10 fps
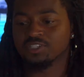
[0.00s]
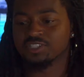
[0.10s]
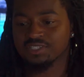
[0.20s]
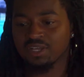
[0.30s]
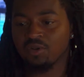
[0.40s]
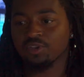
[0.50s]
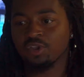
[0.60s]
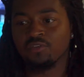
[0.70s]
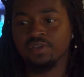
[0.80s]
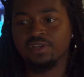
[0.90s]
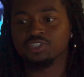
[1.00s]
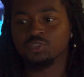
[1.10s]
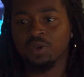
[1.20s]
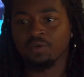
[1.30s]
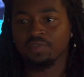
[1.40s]
send out couriers
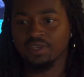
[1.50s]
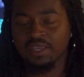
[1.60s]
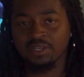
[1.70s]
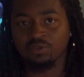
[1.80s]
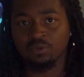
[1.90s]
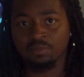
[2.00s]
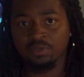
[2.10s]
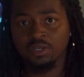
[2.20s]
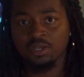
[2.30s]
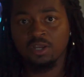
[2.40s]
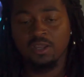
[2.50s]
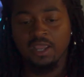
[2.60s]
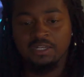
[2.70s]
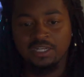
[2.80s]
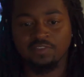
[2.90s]
throughout the kingdom
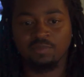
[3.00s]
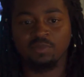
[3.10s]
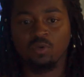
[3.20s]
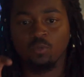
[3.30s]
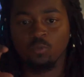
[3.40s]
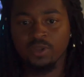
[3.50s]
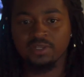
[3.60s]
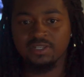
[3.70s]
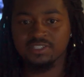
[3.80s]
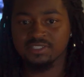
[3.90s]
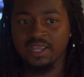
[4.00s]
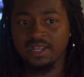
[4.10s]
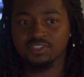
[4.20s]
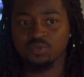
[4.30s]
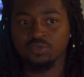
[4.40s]
and let them know when these
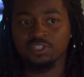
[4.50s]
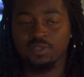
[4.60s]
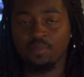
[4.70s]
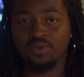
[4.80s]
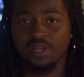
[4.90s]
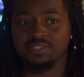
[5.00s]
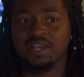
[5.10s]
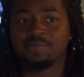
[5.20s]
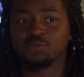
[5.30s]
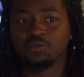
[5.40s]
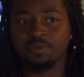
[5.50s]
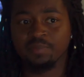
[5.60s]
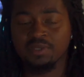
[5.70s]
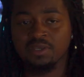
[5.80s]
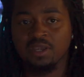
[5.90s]
dates or these appointed times
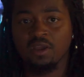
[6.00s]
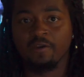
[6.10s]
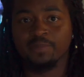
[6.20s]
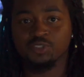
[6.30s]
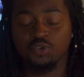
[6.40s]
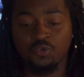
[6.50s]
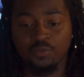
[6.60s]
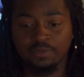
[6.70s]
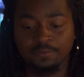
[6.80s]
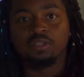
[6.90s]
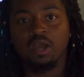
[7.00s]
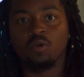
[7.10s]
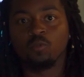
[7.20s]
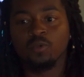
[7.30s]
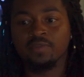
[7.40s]
would be observed.
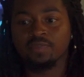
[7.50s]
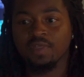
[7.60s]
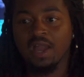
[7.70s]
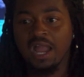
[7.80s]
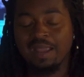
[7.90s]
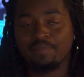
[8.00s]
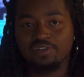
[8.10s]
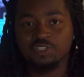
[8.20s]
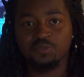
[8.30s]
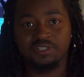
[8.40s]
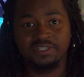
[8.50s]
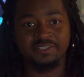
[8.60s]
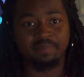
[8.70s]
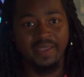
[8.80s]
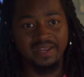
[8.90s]
Now, when the high priest was
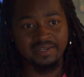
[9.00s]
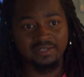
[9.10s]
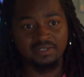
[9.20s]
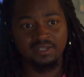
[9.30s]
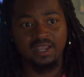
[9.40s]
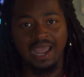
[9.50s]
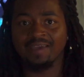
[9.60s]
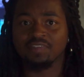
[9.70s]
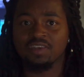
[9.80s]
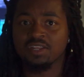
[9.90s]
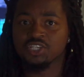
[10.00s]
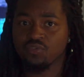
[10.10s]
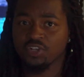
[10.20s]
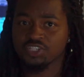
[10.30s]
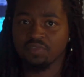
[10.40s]
disbanded after the
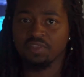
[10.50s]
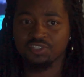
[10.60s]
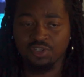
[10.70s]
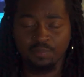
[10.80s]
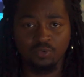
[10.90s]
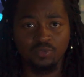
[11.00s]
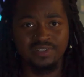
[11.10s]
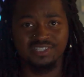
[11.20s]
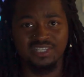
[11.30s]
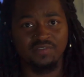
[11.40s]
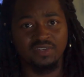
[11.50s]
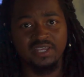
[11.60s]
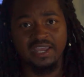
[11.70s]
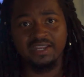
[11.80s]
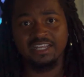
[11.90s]
destruction of the temple in
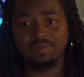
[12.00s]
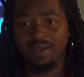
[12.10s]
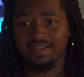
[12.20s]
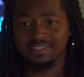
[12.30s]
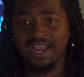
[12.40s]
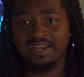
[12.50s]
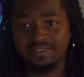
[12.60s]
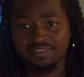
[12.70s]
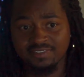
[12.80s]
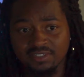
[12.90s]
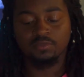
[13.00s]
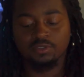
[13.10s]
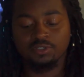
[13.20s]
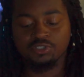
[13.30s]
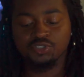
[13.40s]
70 AD by Titus,
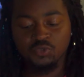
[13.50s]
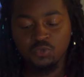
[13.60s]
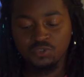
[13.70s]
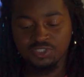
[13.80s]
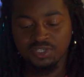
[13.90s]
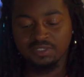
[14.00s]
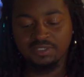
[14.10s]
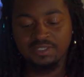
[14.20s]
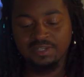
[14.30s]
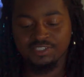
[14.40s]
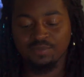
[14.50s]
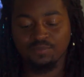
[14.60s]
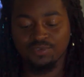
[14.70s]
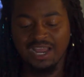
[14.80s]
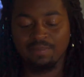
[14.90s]
the Jews needed
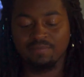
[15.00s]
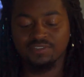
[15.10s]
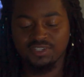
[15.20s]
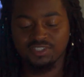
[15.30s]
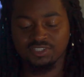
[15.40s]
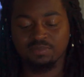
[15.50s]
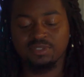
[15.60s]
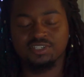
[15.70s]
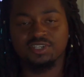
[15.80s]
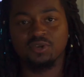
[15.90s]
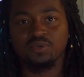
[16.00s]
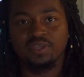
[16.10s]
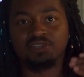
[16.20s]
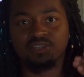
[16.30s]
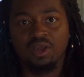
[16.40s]
some type of system to still
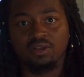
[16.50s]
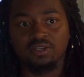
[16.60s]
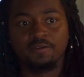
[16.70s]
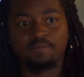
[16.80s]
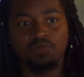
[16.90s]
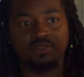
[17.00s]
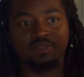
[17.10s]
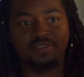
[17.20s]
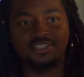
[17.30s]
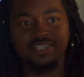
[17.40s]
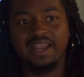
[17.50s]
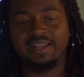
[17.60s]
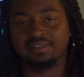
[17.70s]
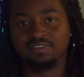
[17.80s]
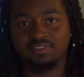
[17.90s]
conduct their
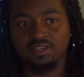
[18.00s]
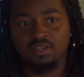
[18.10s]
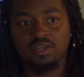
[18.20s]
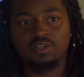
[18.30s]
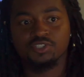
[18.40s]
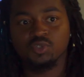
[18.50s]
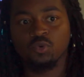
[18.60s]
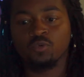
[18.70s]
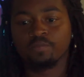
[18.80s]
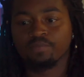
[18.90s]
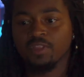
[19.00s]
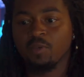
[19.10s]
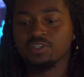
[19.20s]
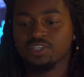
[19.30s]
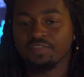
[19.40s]
sightings. So
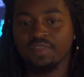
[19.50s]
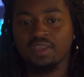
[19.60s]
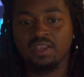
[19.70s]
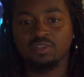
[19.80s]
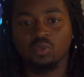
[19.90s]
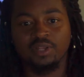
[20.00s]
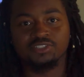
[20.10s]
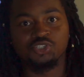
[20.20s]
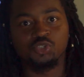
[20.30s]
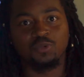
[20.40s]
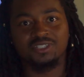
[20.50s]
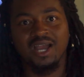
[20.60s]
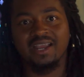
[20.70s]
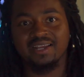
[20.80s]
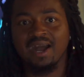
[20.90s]
there was a thing known as a Jewish
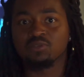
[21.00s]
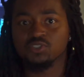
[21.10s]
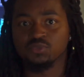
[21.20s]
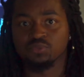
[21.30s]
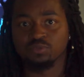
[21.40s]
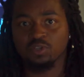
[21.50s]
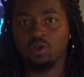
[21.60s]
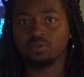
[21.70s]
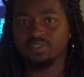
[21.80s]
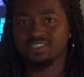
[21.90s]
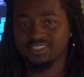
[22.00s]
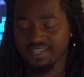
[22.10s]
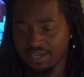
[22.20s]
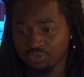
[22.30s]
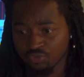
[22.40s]
High Council called the
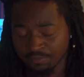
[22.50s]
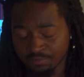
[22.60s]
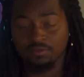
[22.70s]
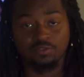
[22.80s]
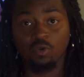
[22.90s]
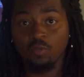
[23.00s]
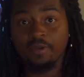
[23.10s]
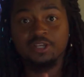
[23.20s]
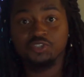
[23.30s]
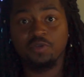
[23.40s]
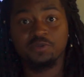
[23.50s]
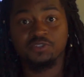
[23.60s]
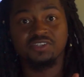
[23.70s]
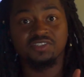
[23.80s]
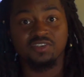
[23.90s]
Sanhedrin. Nowhere in
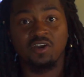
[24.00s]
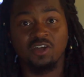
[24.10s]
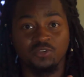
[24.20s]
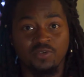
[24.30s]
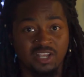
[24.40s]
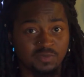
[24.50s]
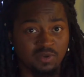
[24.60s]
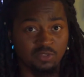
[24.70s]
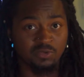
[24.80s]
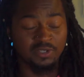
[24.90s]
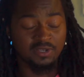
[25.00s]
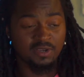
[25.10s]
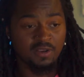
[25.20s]
scripture is this authorized, by the way,